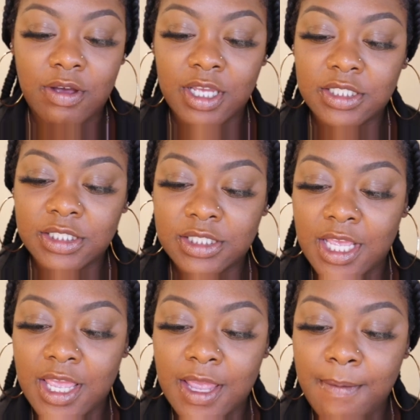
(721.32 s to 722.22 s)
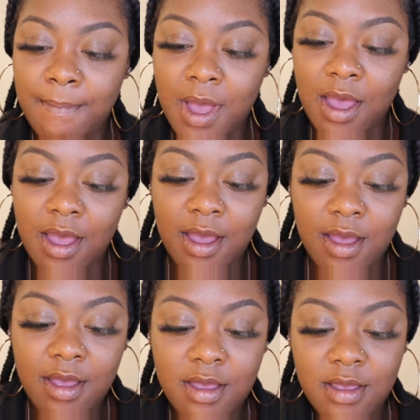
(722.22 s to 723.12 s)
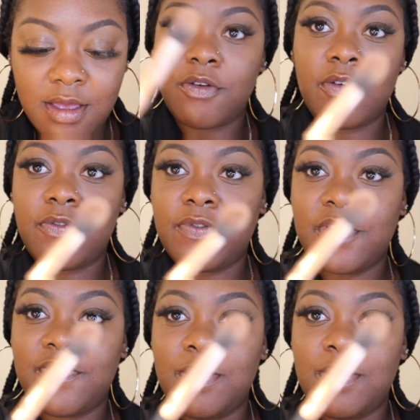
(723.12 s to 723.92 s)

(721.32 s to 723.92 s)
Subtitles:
I just take my fluffy